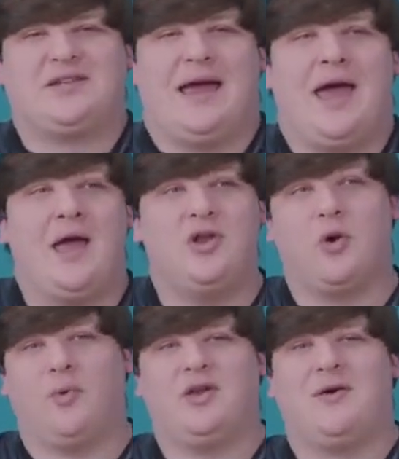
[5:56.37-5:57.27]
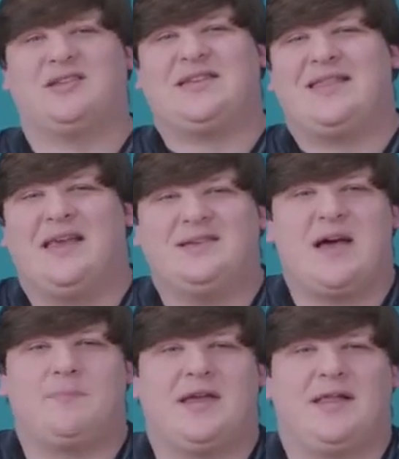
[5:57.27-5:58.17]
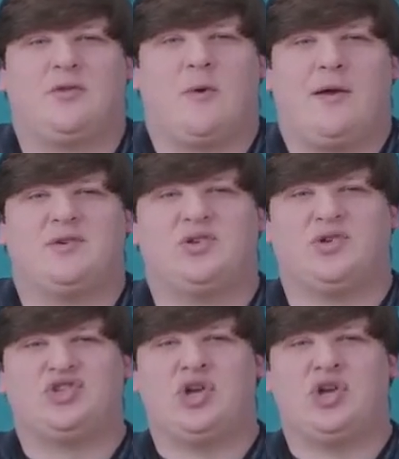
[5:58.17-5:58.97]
I don't really know how to set things up to get the right results,